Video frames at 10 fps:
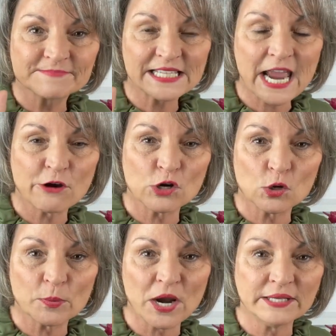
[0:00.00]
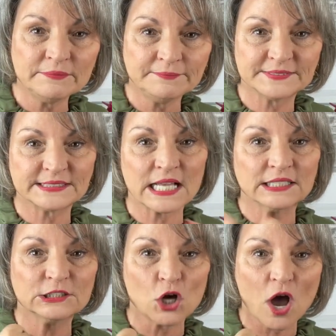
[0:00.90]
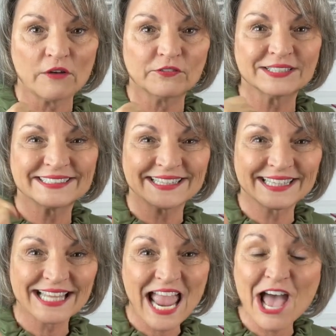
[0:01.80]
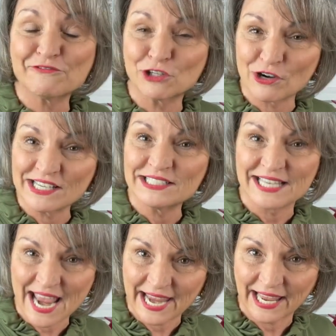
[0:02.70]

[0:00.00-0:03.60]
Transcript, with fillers: Karen O'Brien signing off. Have a great day.